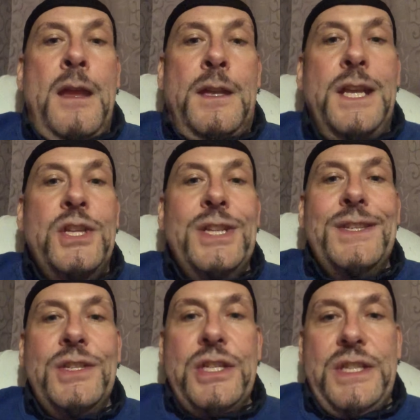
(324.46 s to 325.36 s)
addiction
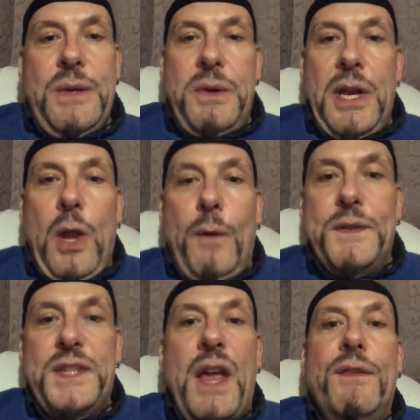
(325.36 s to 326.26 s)
isn't just doing a lot of
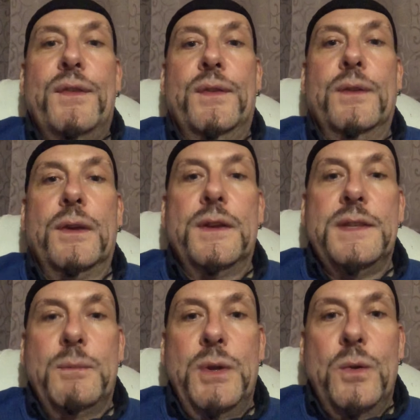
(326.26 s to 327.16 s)
stuff, because
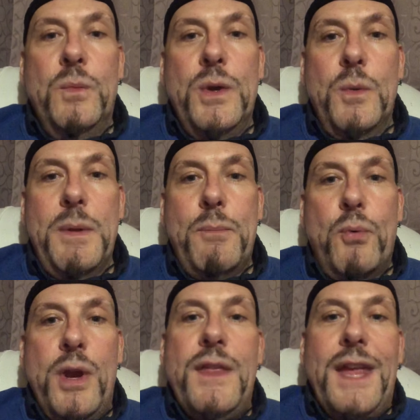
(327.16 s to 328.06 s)
then we'd all be
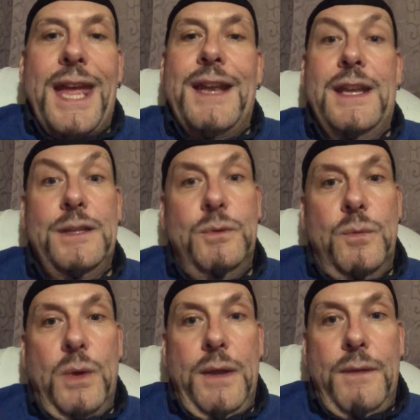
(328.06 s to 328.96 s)
breathing addicts,
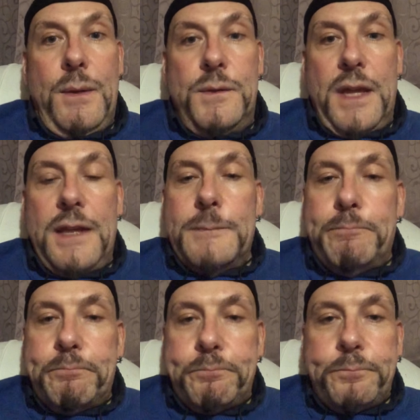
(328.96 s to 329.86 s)
wouldn't we, if that was the case?
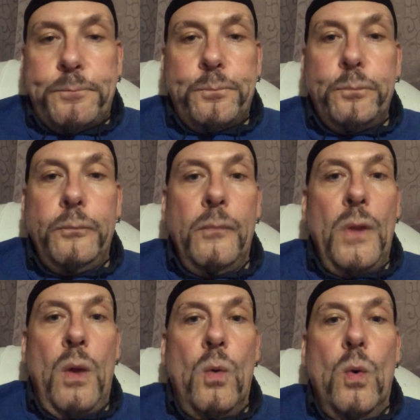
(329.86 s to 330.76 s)

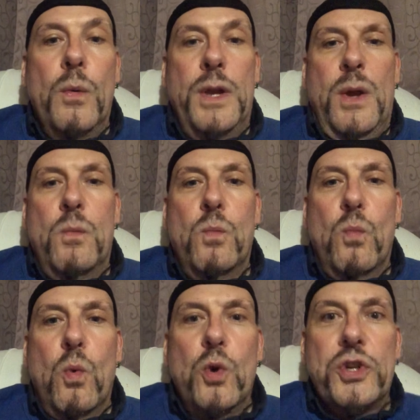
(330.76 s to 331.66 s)
Or,
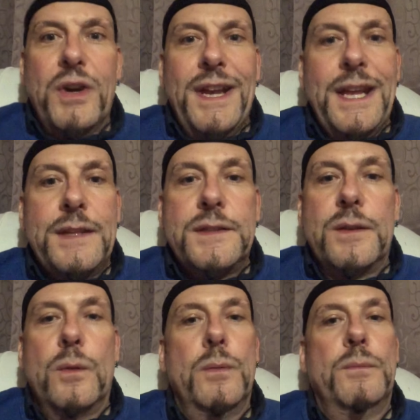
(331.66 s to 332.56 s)
water
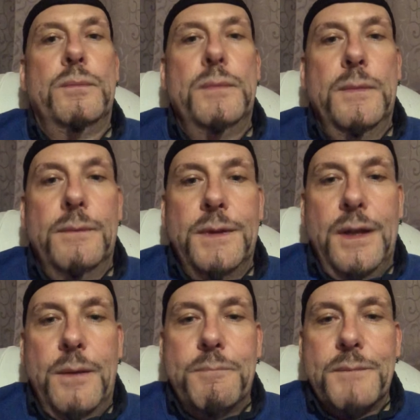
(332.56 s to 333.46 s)
addicts, or,
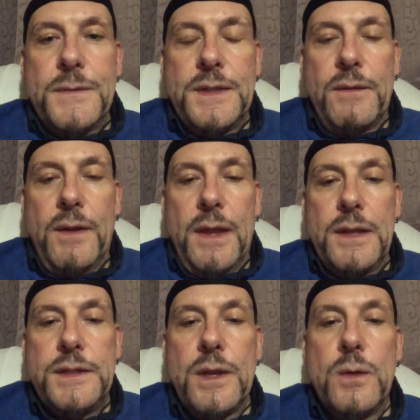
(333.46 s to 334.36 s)
stuff like
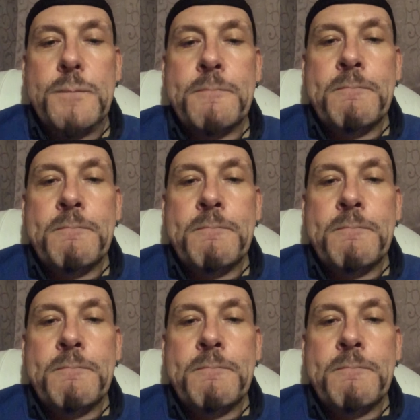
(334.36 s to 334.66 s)
that. So